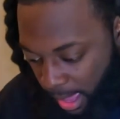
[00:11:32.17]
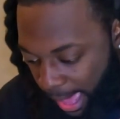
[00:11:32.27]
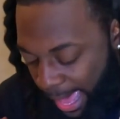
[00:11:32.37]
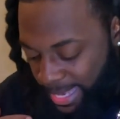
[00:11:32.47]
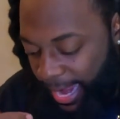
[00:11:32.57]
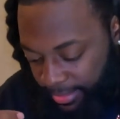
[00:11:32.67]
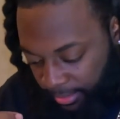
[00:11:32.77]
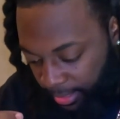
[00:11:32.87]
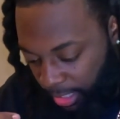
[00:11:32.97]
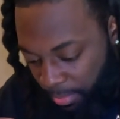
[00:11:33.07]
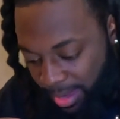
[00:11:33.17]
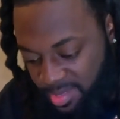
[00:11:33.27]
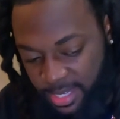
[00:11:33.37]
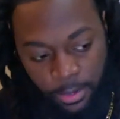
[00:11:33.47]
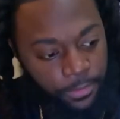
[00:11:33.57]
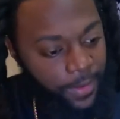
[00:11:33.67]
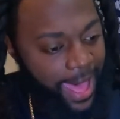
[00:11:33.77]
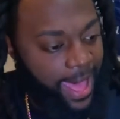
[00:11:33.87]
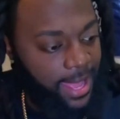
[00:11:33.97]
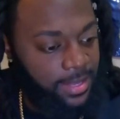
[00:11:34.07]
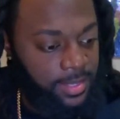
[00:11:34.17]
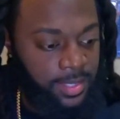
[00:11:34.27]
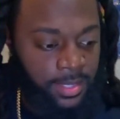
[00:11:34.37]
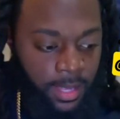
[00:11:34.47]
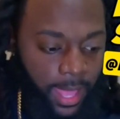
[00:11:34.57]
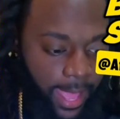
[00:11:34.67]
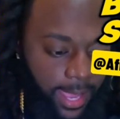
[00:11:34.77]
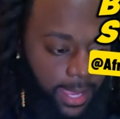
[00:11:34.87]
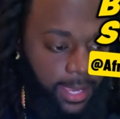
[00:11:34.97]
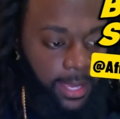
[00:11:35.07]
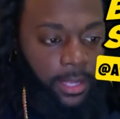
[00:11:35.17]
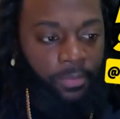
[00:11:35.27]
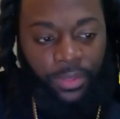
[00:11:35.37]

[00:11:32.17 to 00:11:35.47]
I like to think of myself as a